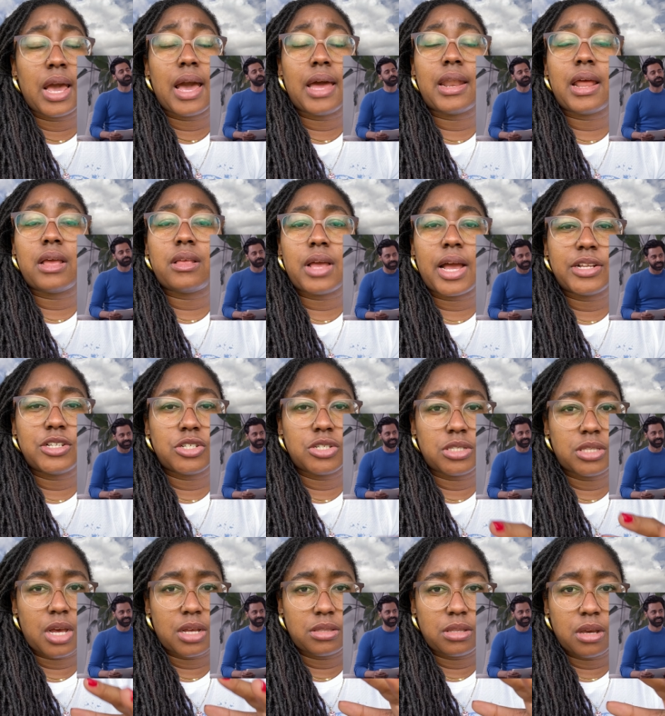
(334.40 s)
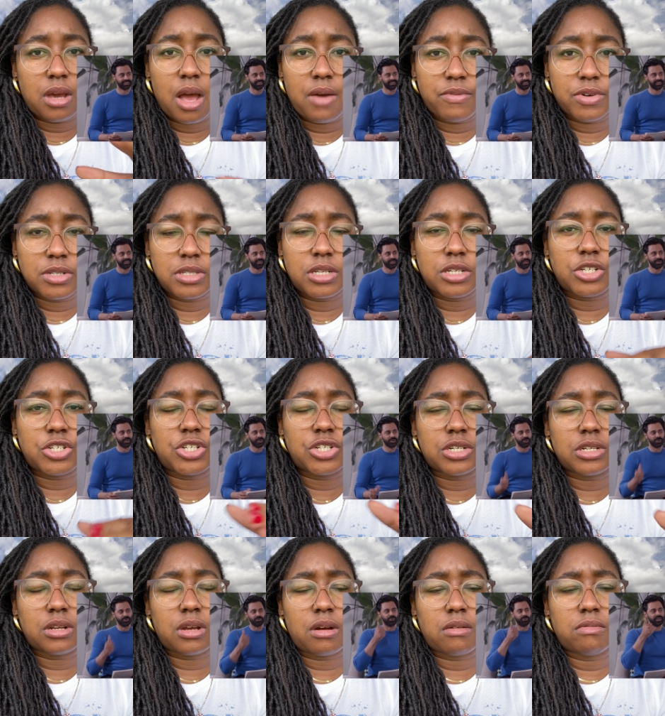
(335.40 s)
and I, I just thought the
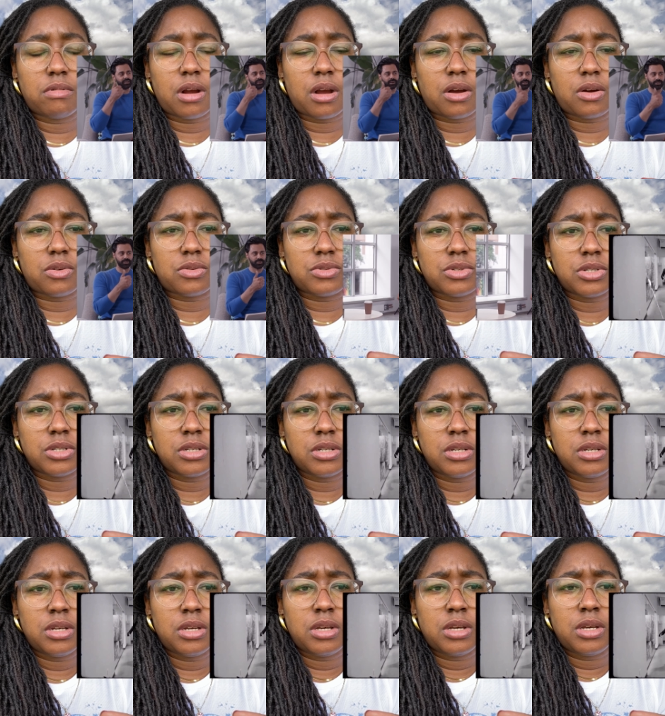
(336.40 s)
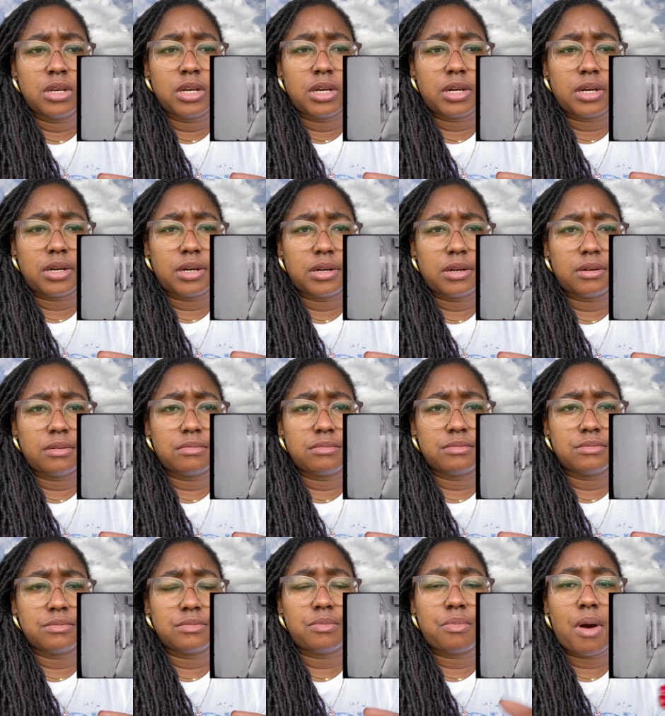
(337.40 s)
conversation around
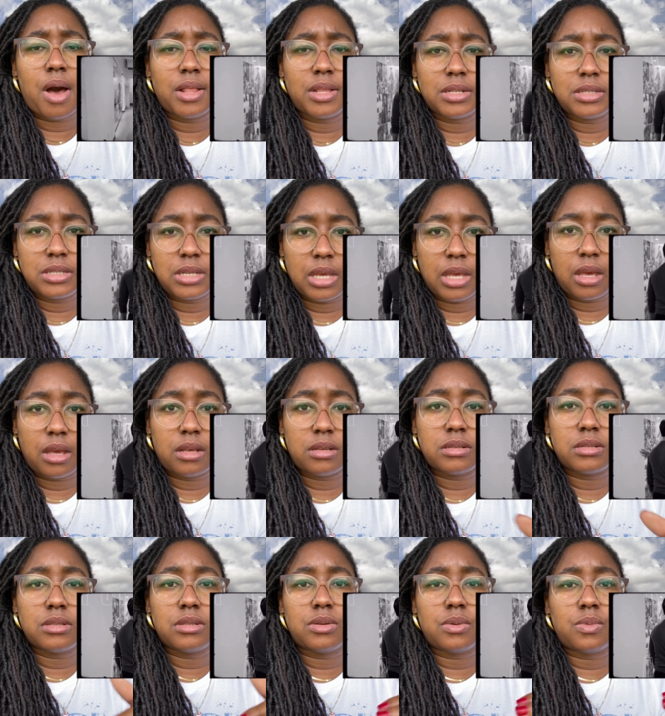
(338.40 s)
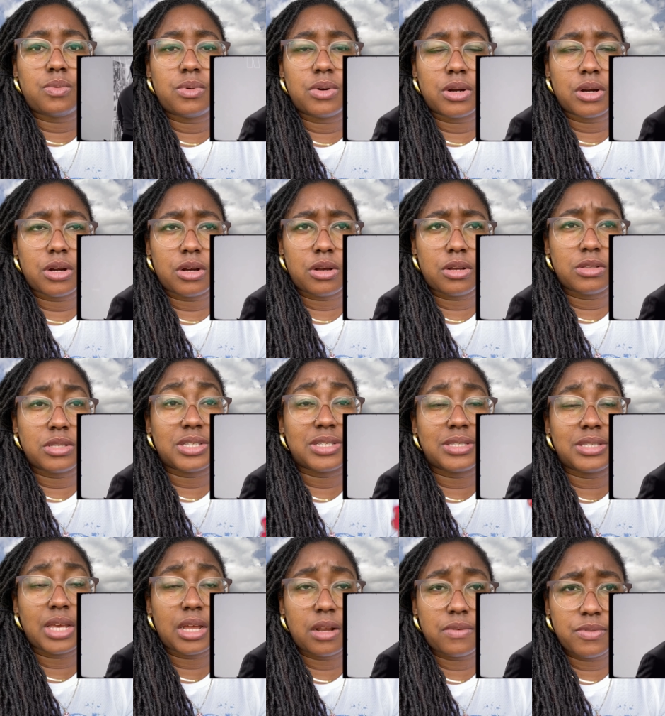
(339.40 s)
um, politics, the world,
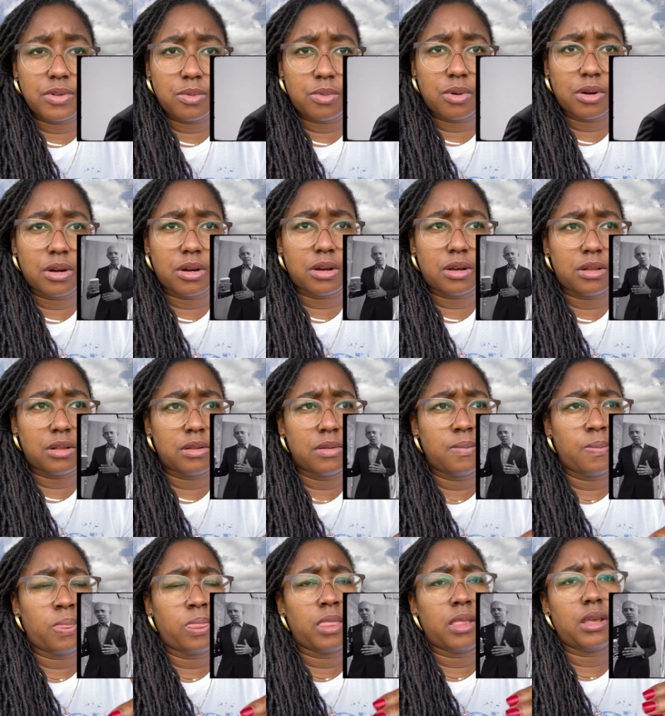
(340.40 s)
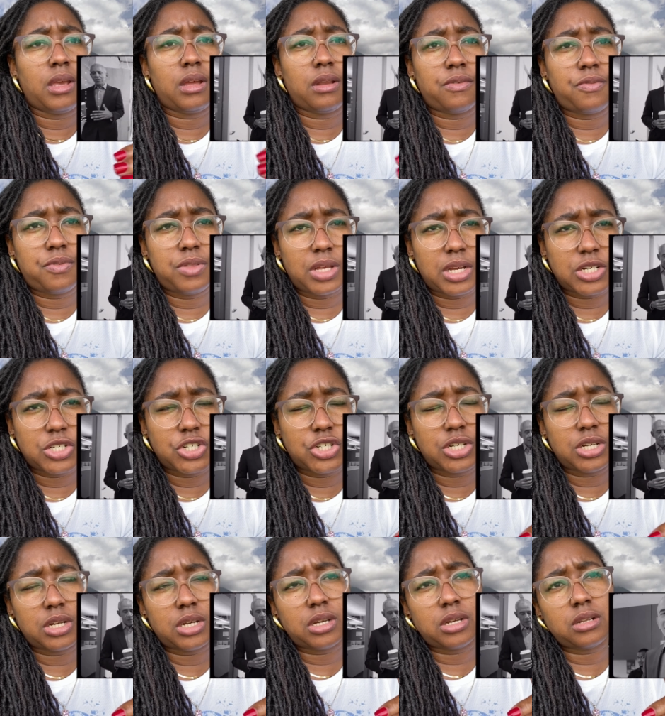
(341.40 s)
state of the world,
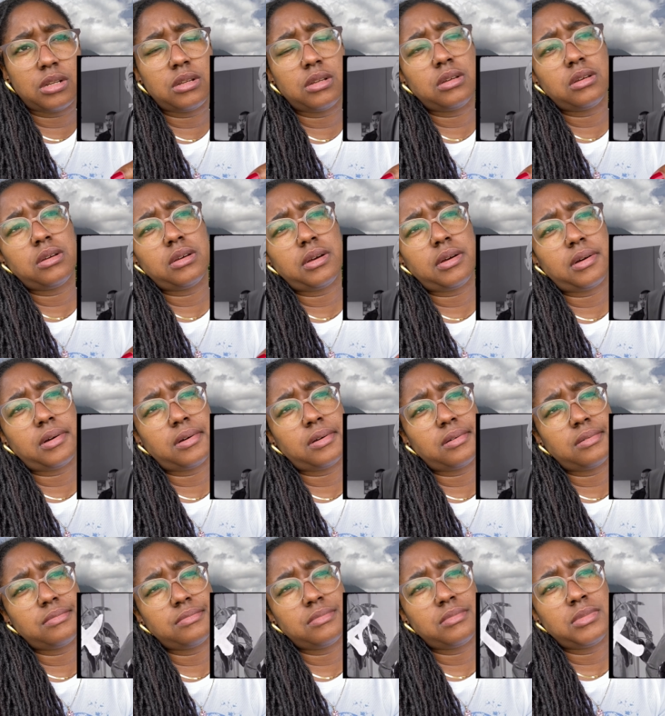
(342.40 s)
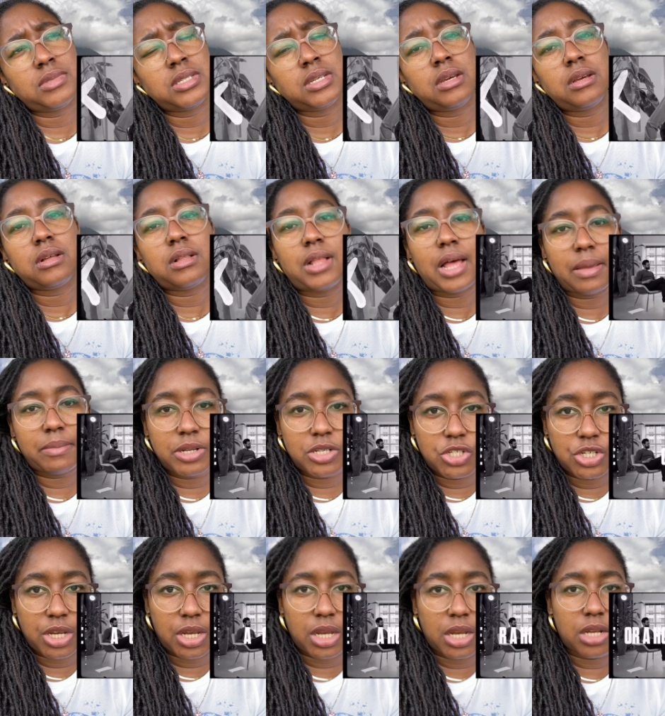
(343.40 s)
inflation, um, climate
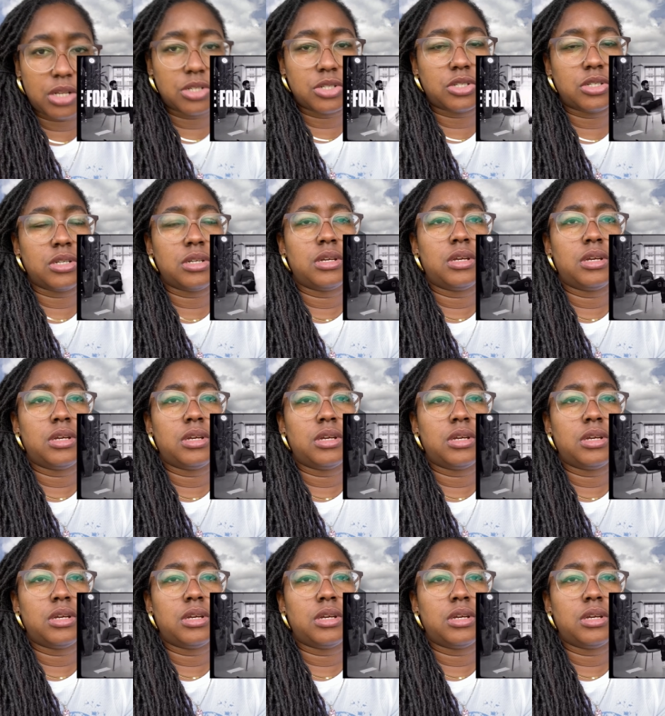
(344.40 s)
change,